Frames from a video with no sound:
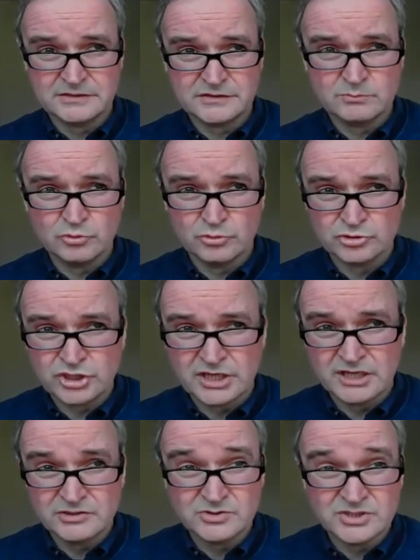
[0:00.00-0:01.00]
in a small
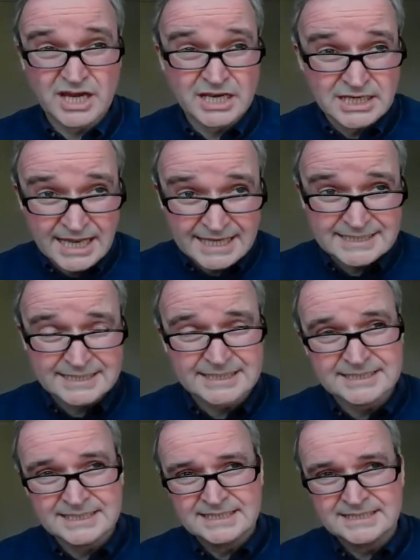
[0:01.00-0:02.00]
child who's
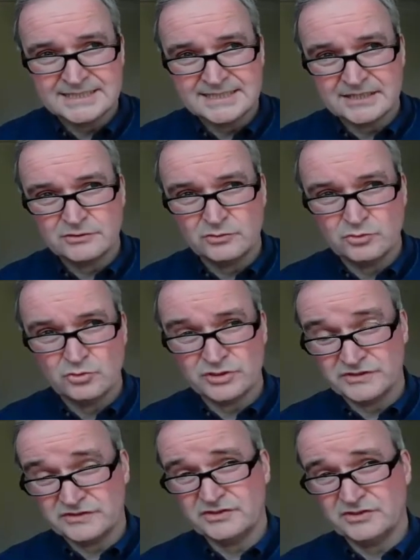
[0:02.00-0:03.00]
unlikely to get an
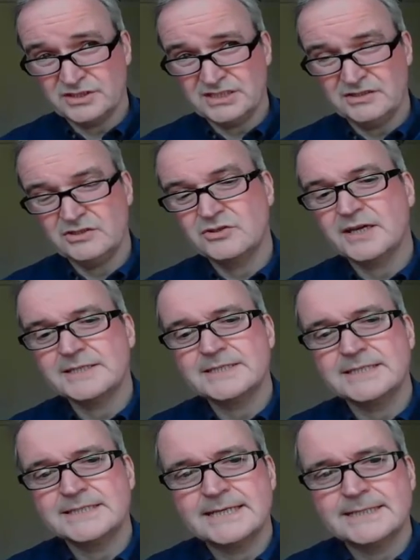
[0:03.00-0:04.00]
organ, certainly in the
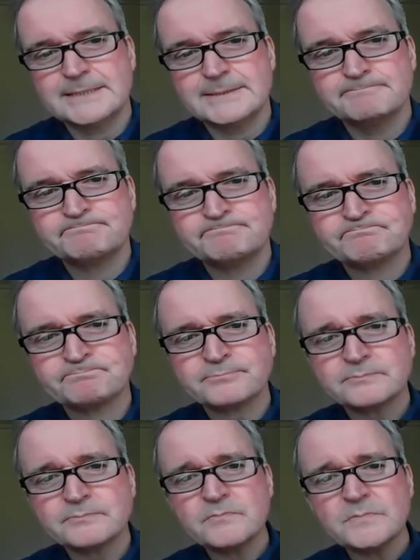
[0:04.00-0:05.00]
United Kingdom.
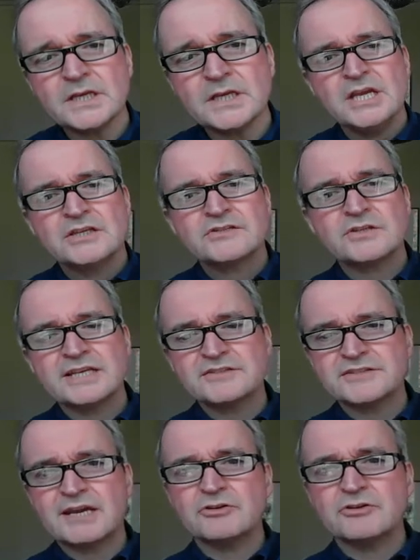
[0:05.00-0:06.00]
So
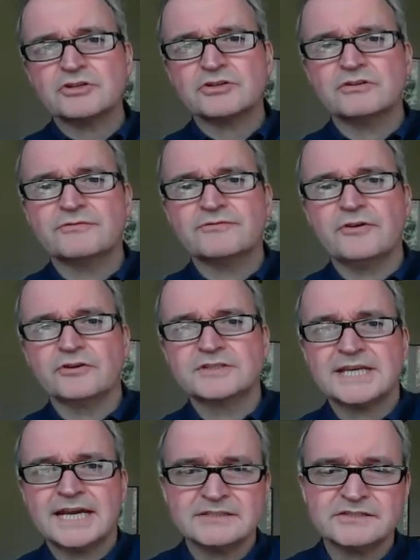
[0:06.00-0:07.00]
let's now look at the
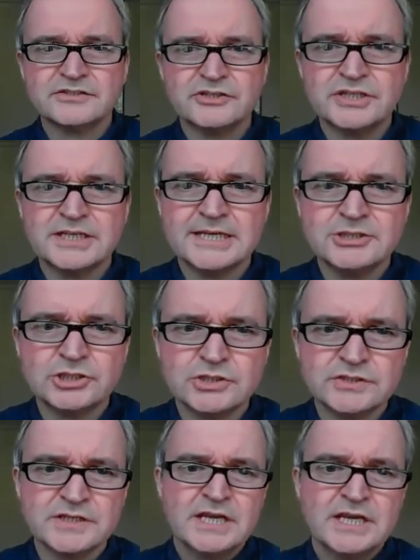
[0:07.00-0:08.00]
Fontan
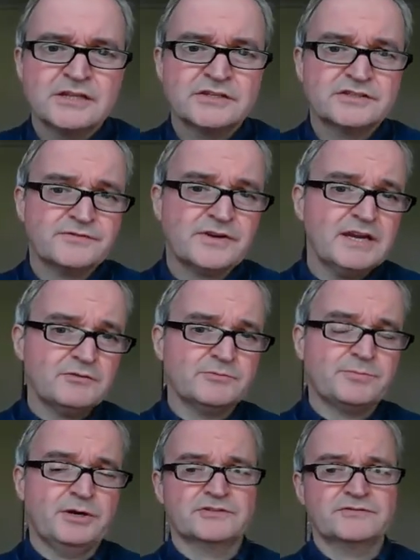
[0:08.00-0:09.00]
circulations. The
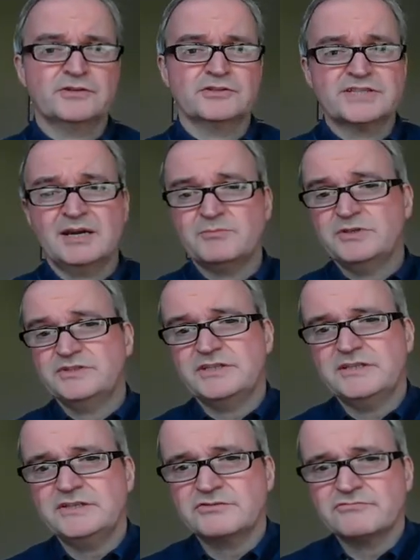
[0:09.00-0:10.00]
survival post-Fontan, we
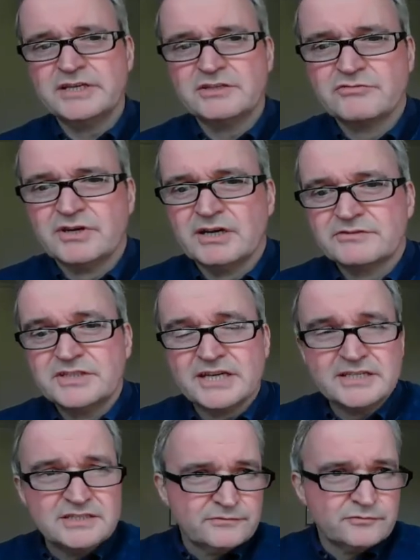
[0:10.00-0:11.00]
see these great graphs,
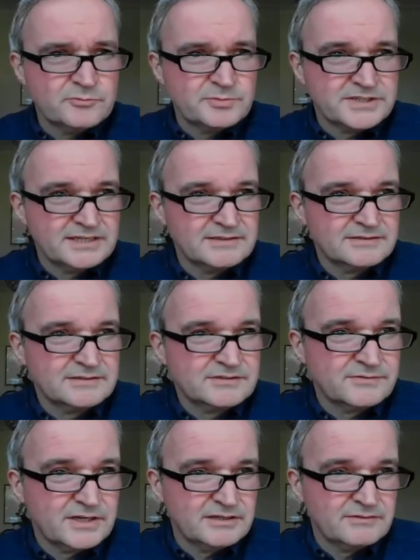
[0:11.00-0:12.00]
94%
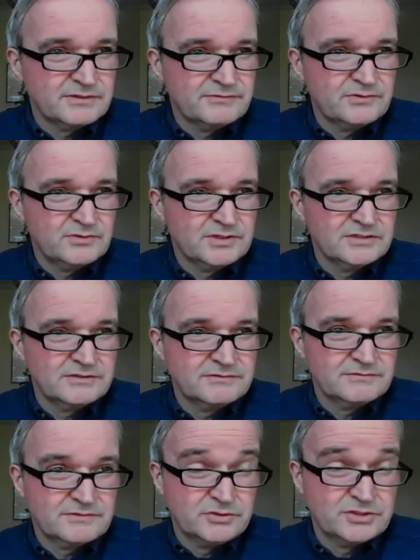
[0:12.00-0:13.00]
survival if you
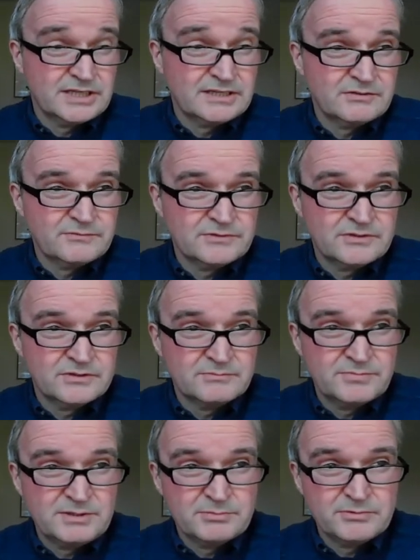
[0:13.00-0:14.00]
take the
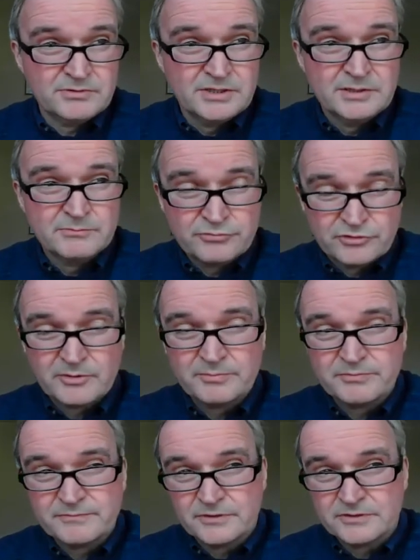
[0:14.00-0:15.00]
people
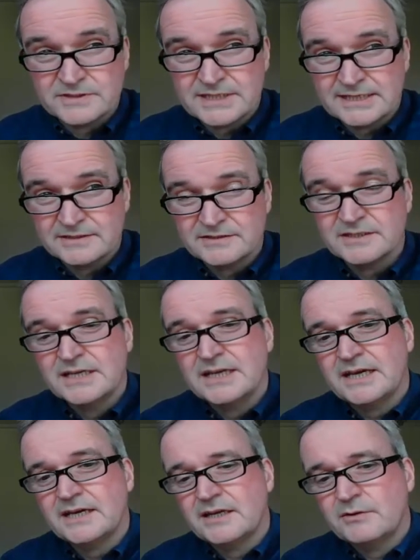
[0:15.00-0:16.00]
pre-op Fontans
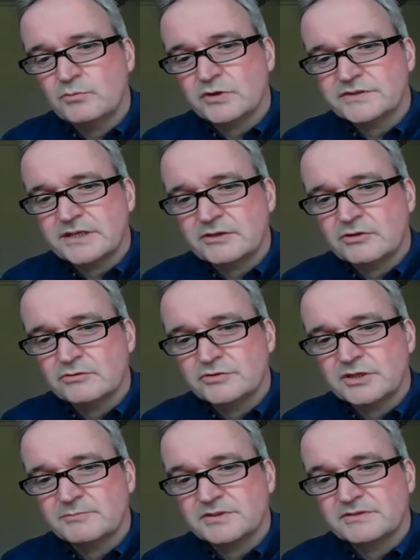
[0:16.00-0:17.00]
and what's their
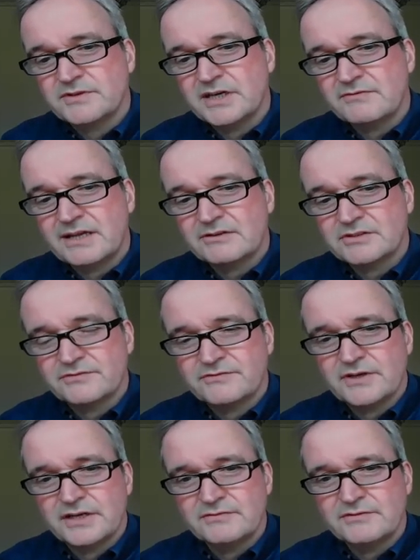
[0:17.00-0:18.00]
long-term survival out to
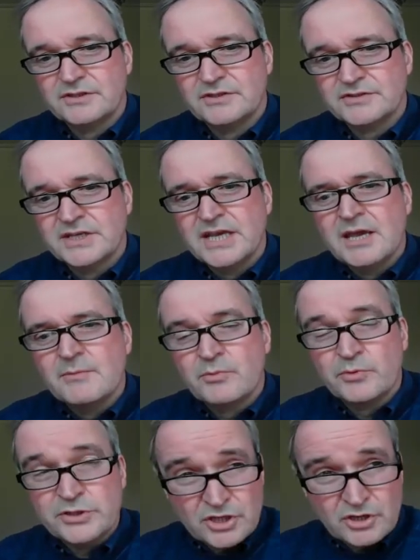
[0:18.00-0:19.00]
5 years.
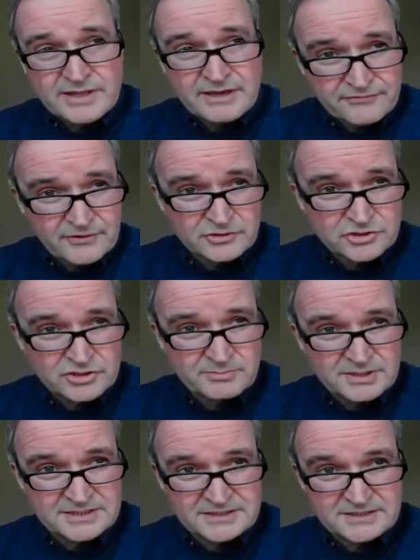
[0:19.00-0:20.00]
But we know their
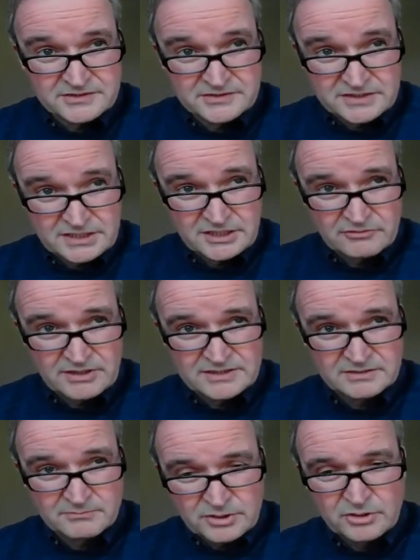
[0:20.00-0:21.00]
functionability does
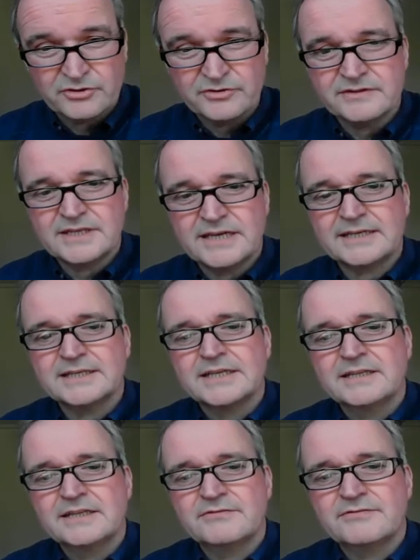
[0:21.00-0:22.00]
deteriorate, and beyond that,
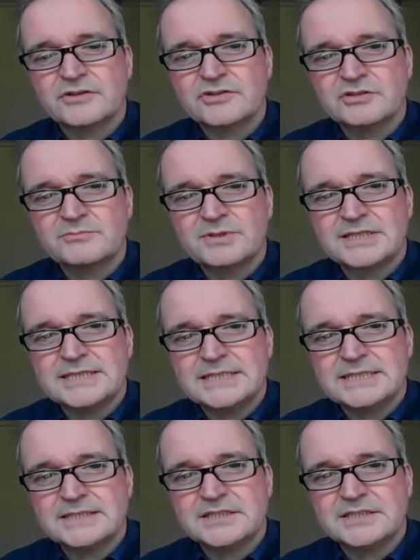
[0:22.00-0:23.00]
their
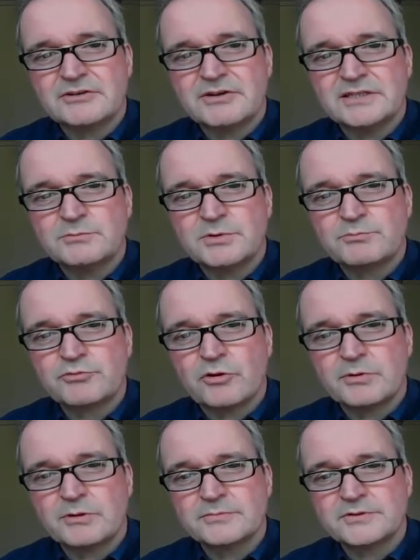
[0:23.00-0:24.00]
functionability is deteriorating with
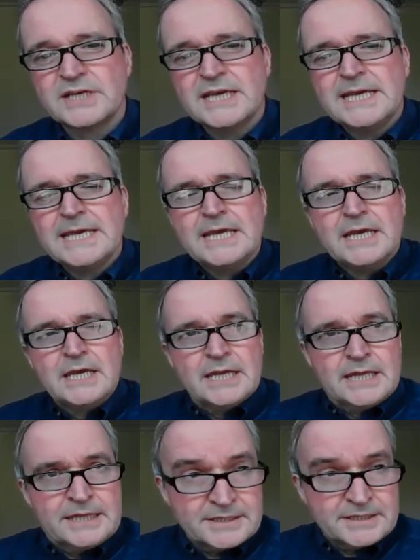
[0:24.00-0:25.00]
problems.
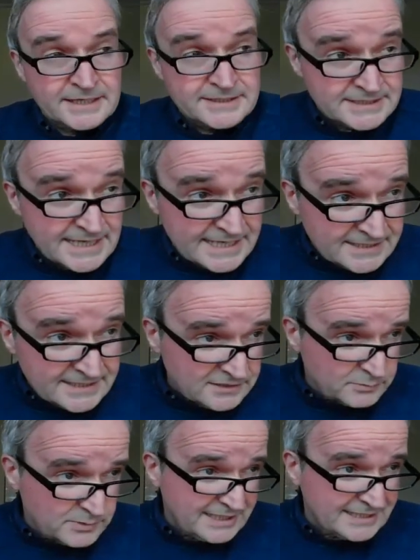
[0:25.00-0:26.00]
In the
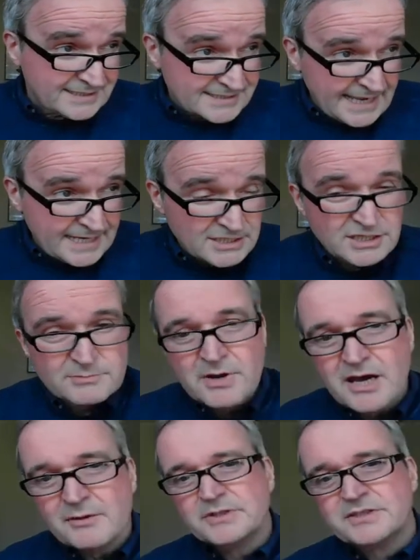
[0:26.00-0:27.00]
1980s, we had the 10
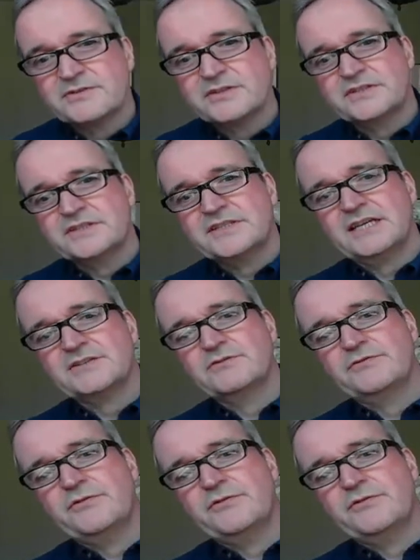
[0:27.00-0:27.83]
commandments for the successful